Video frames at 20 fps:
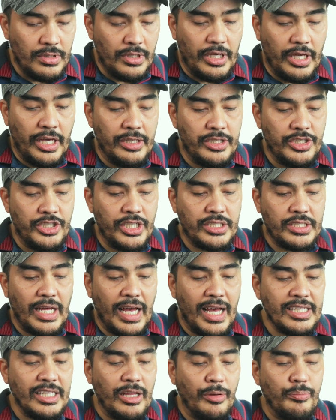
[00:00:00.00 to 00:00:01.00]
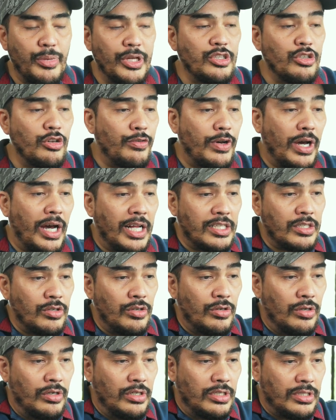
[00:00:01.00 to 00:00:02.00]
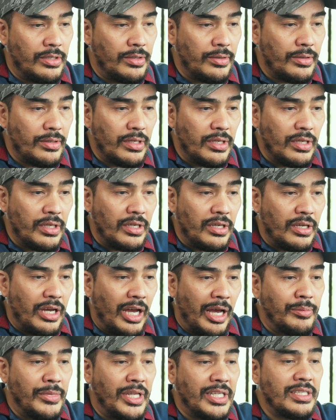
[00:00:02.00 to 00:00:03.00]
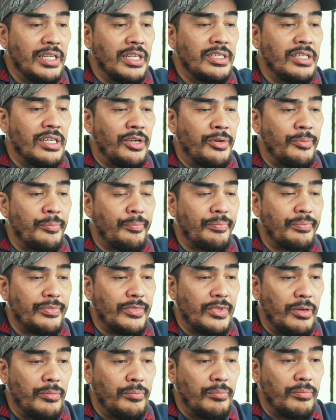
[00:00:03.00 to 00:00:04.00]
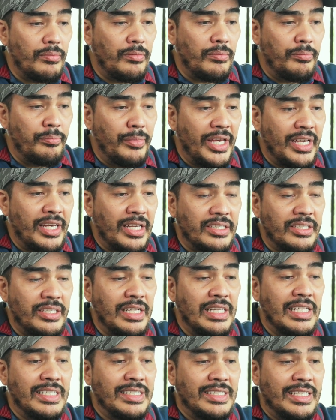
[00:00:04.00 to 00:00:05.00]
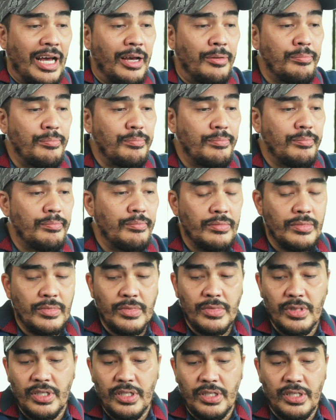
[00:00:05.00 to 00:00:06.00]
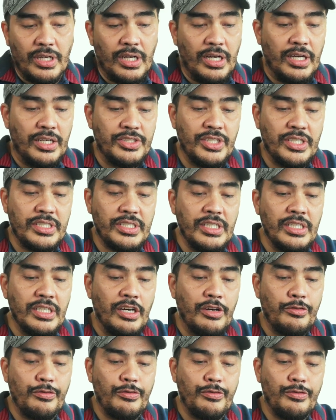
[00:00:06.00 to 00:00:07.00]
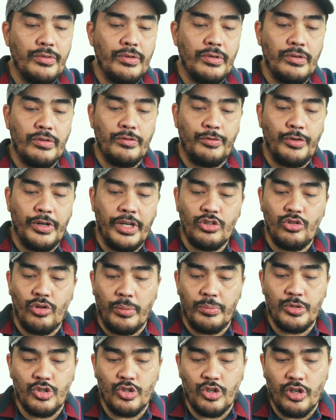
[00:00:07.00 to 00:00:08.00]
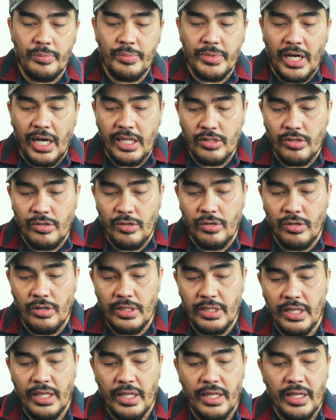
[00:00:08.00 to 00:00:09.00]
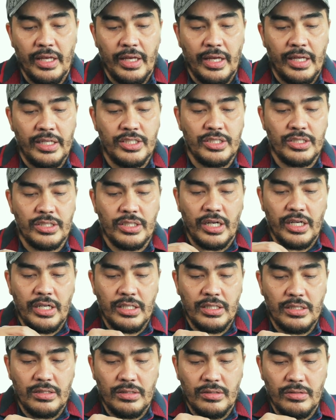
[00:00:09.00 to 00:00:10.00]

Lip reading: and just add a bit of alcohol. I'm not gonna make it really damp, just enough for it to absorb the alcohol, and start